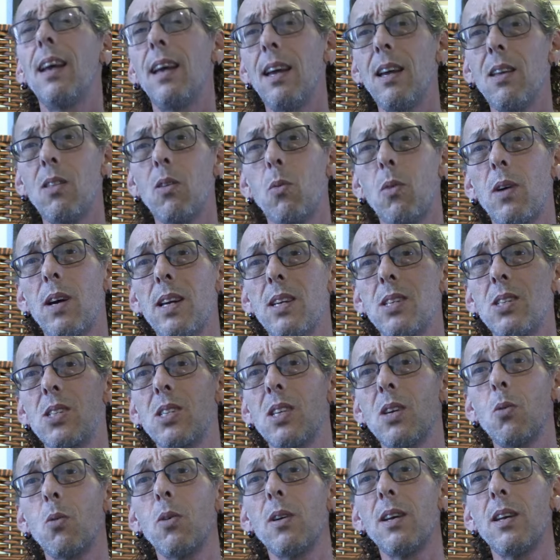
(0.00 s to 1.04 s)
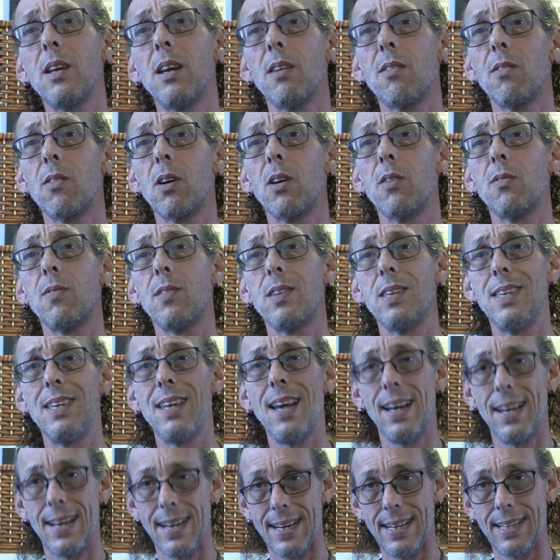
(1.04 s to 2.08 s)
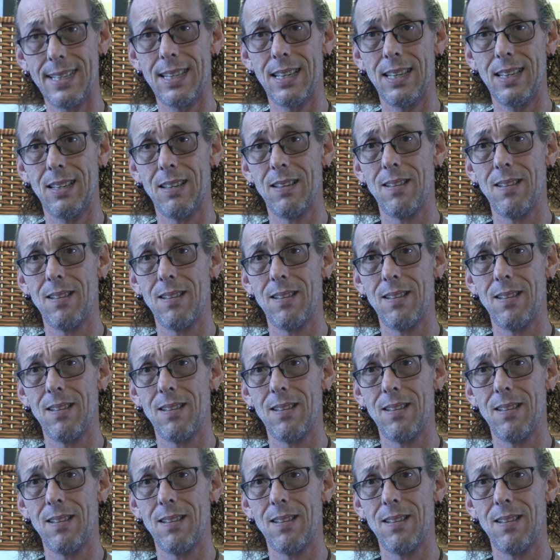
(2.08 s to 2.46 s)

Otherwise, they would never have done it.